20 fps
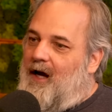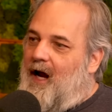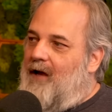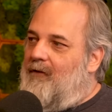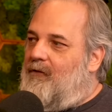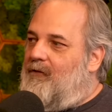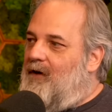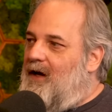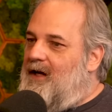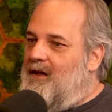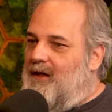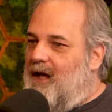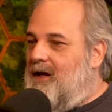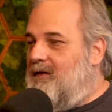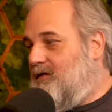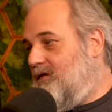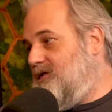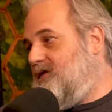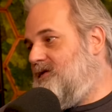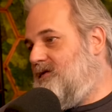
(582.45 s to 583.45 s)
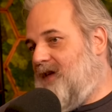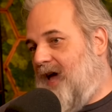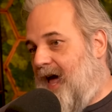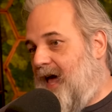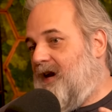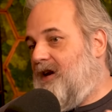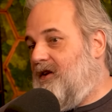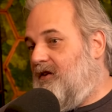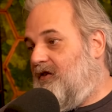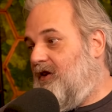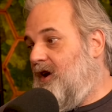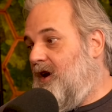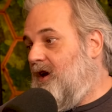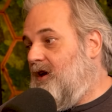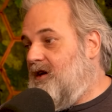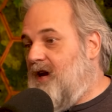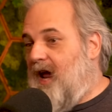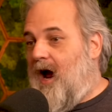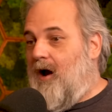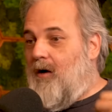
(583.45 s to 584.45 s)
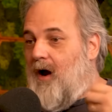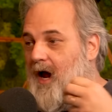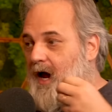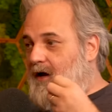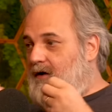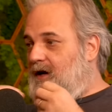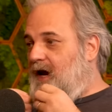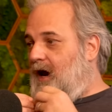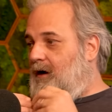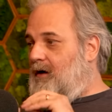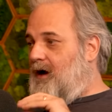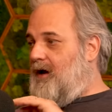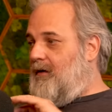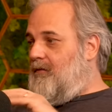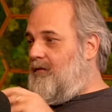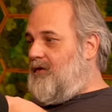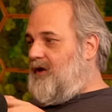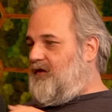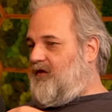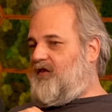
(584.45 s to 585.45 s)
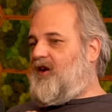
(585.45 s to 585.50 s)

I find that it's